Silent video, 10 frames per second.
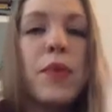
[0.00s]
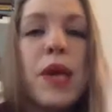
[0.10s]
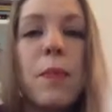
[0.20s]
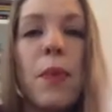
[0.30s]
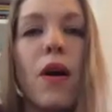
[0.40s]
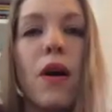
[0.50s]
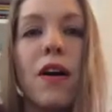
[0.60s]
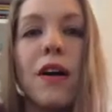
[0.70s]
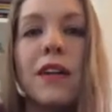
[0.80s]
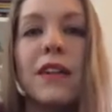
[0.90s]

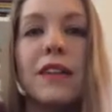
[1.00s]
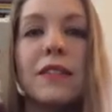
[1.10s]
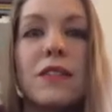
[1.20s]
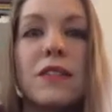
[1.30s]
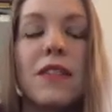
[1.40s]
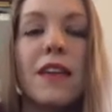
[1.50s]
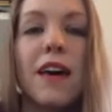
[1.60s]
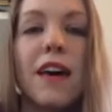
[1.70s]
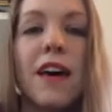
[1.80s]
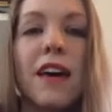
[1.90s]
people and just
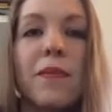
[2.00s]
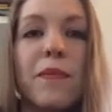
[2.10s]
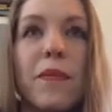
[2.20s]
the